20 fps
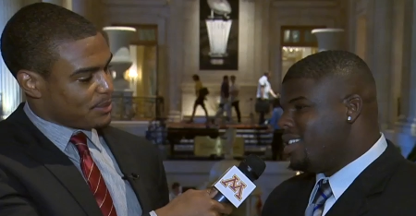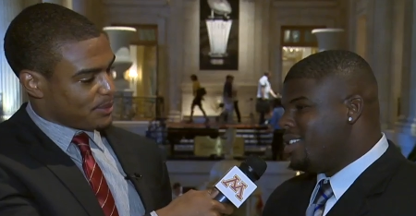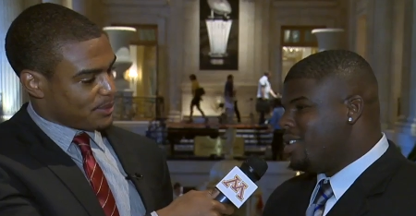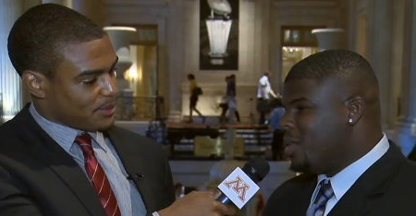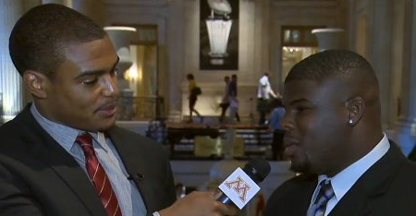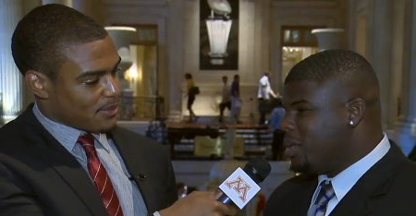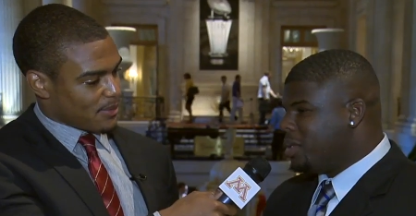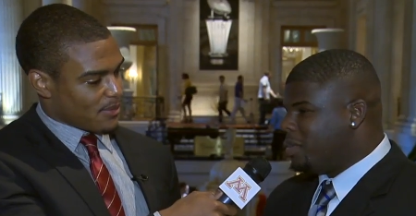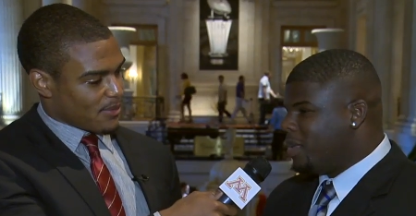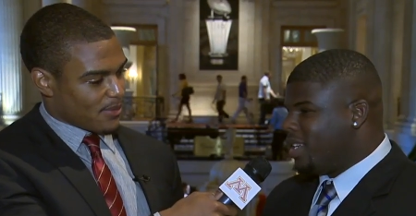
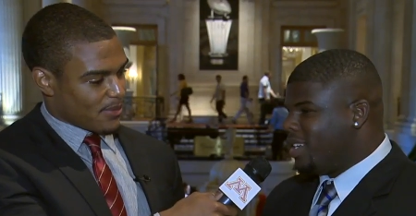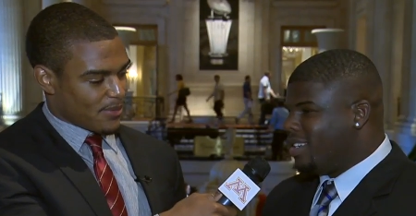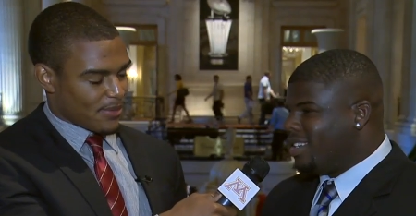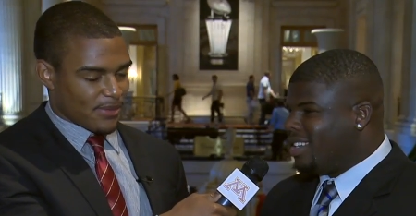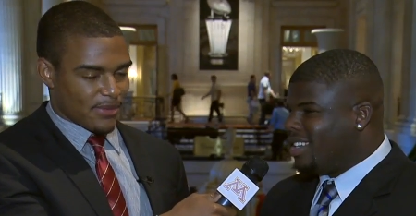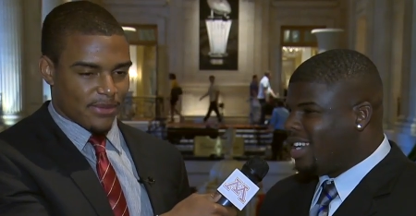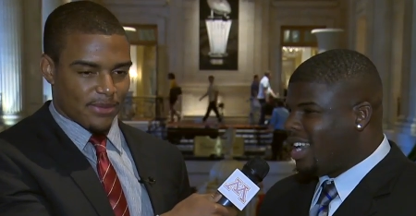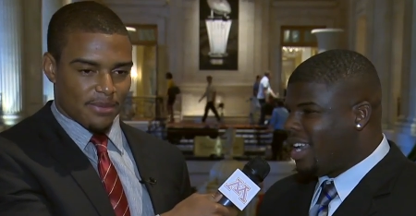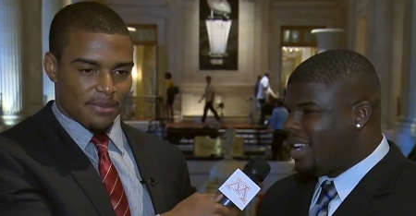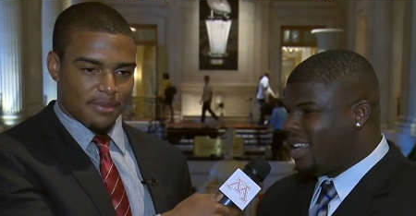Speaker 1: You know, it's been
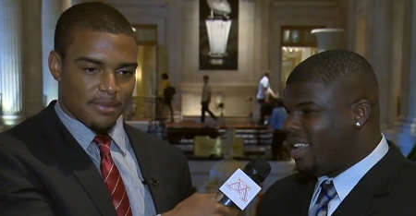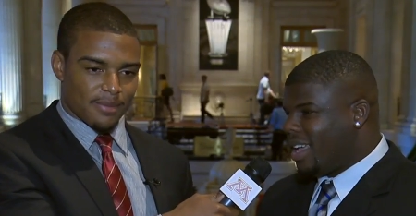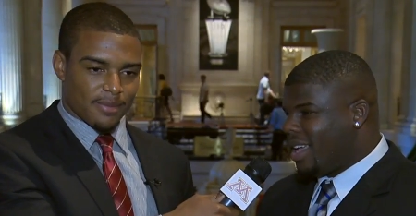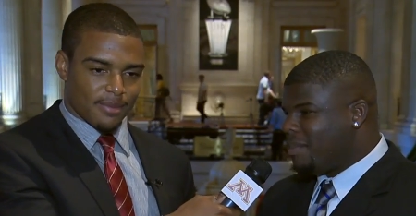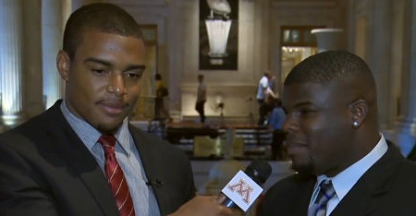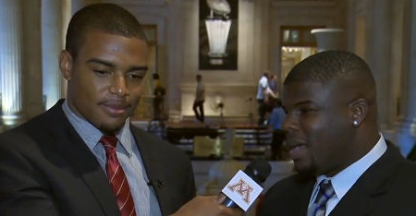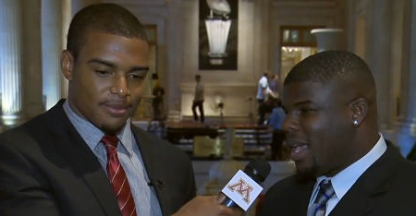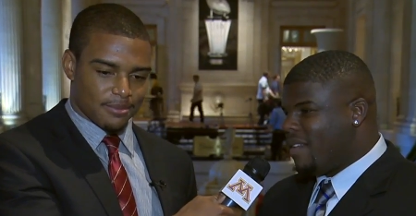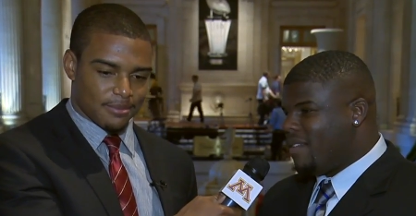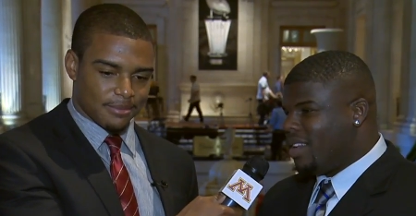good. I,
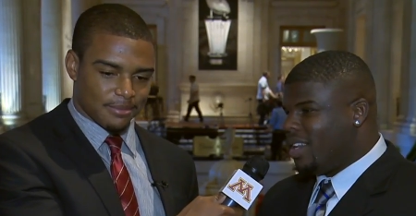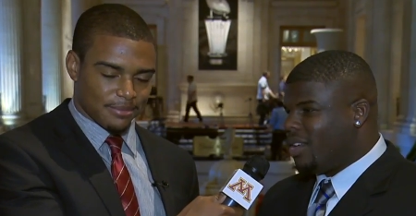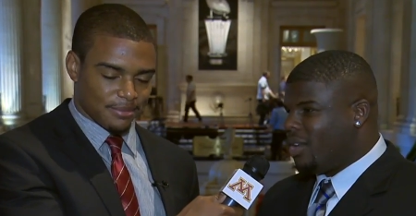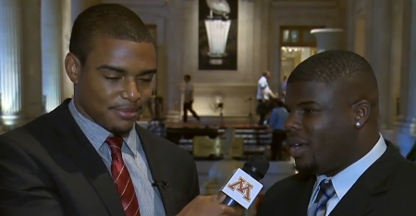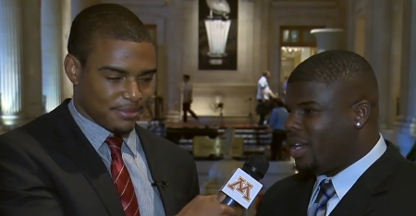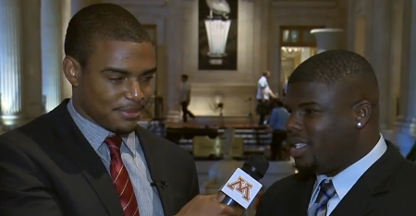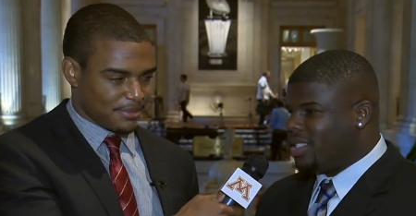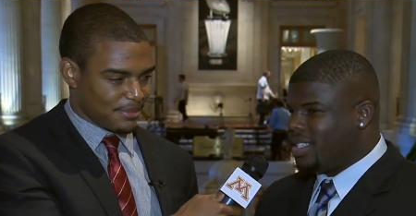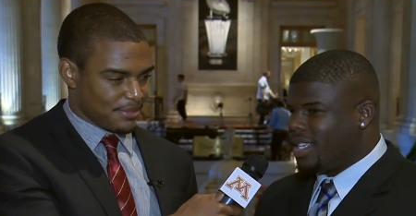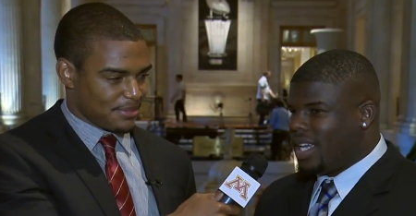I'm having a
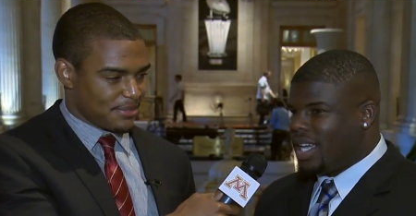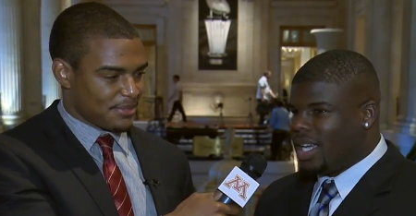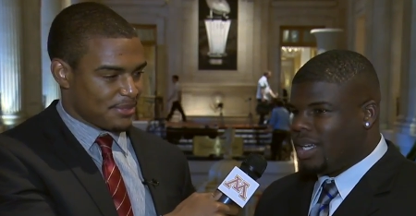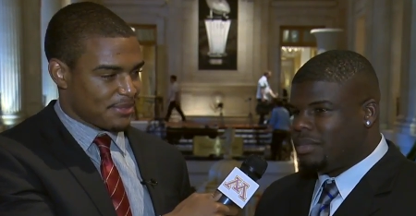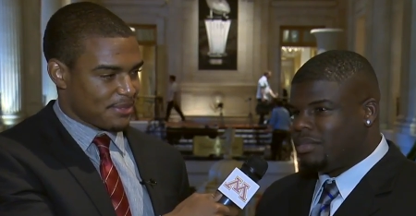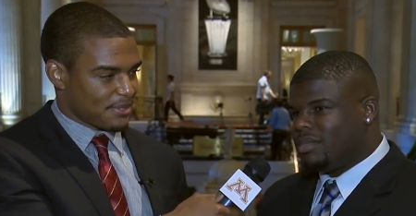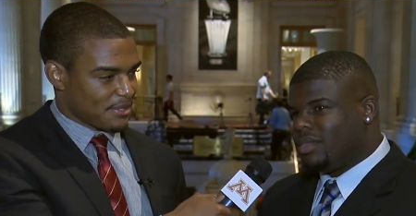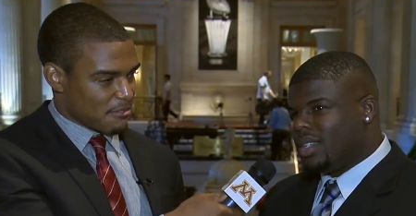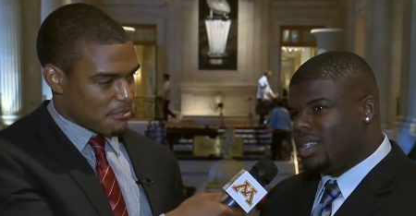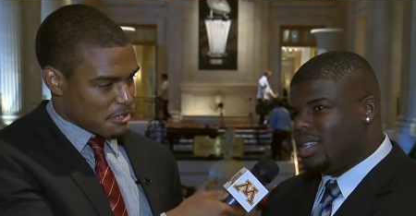great
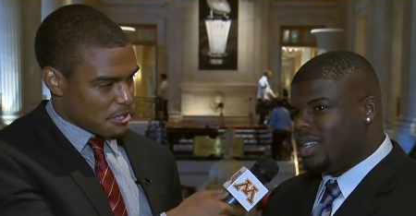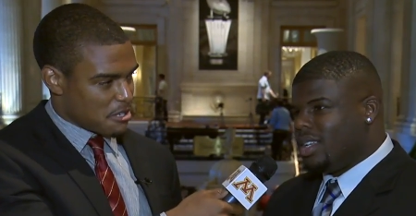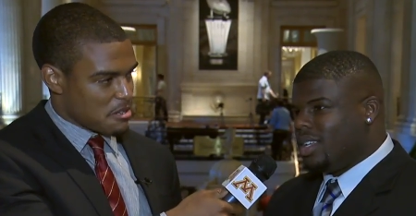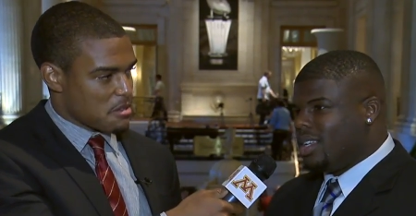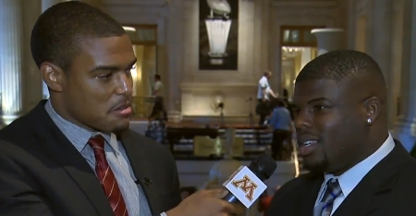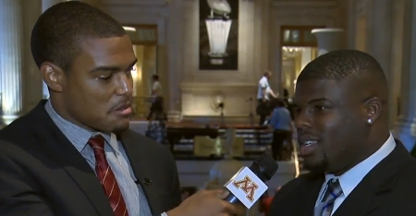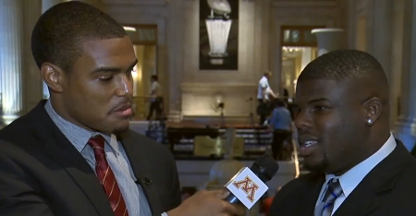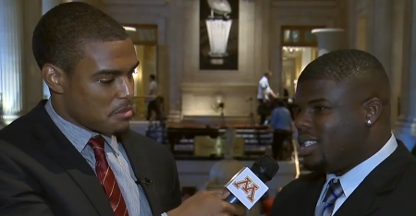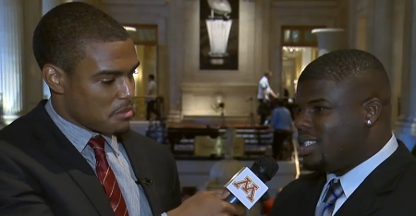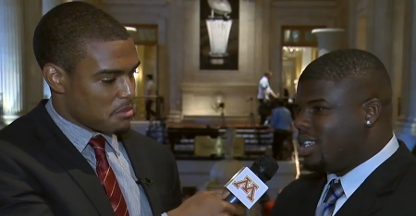time.
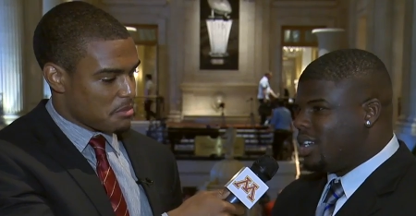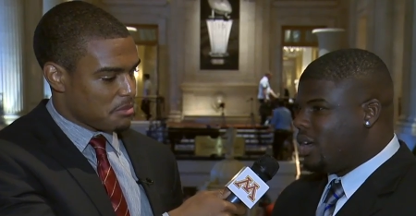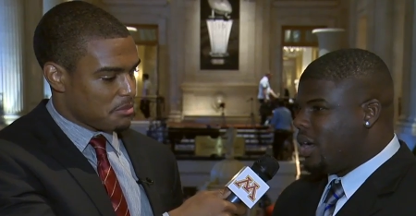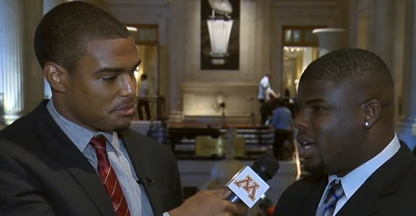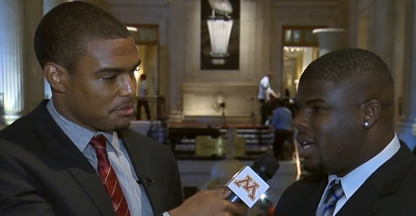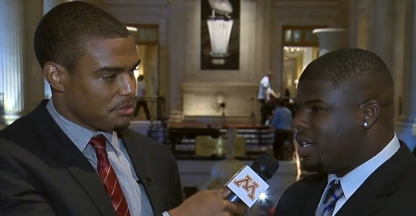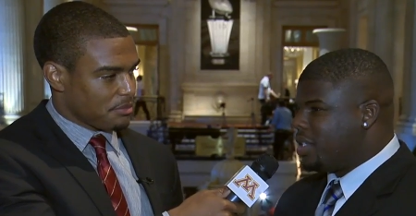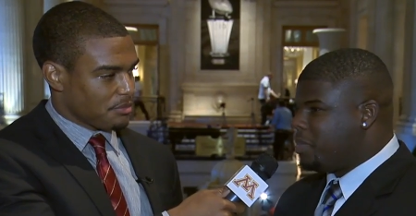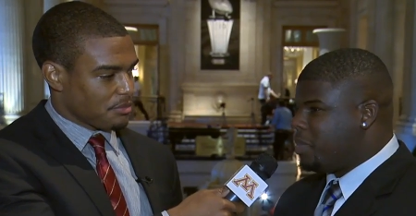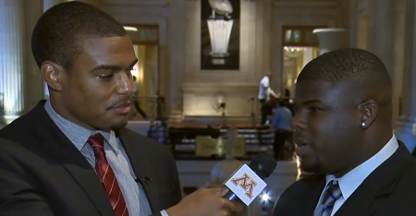It's a
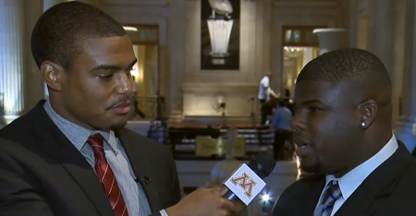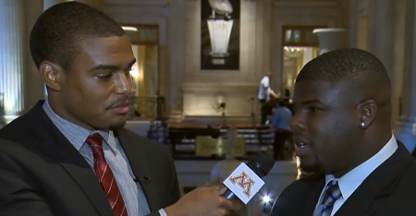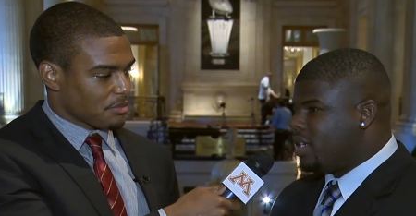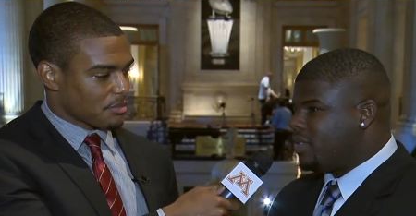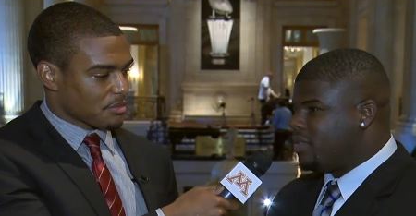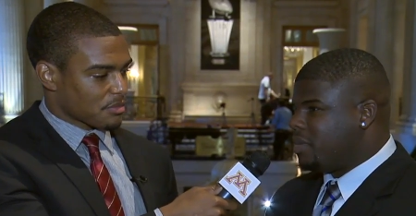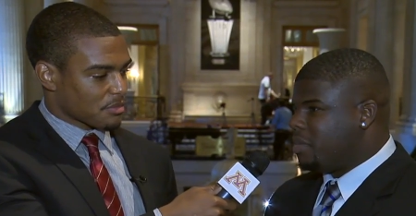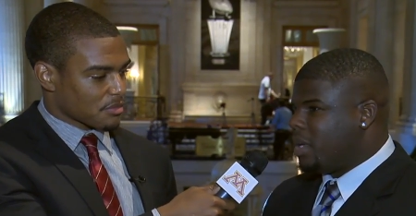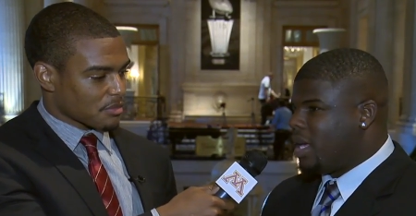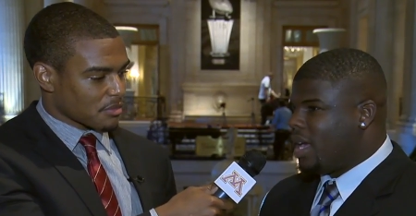great
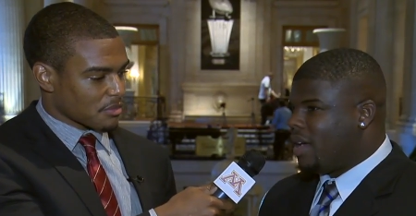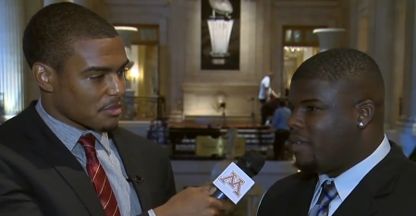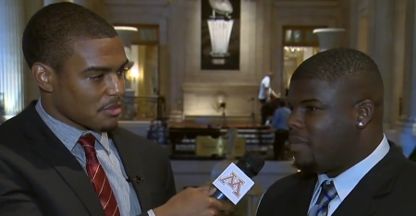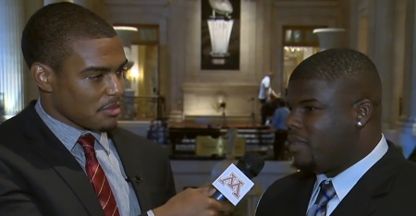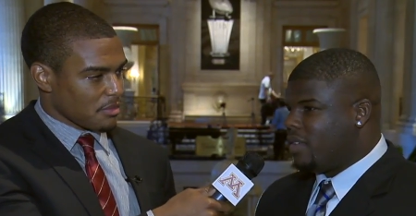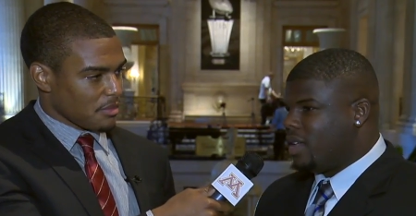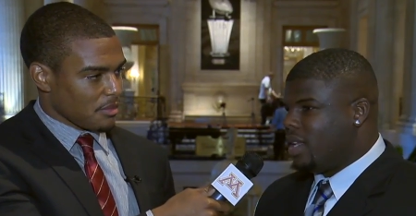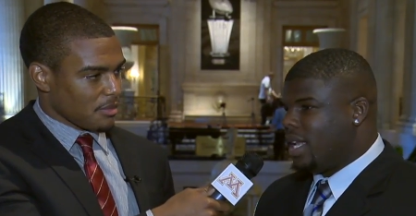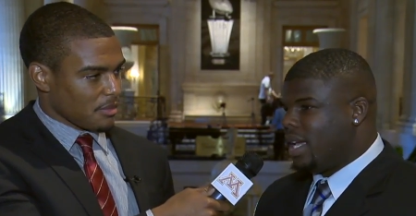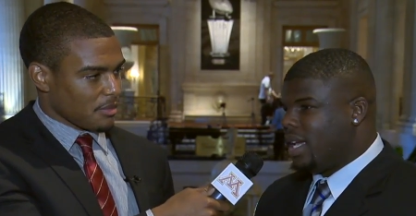experience for me, I feel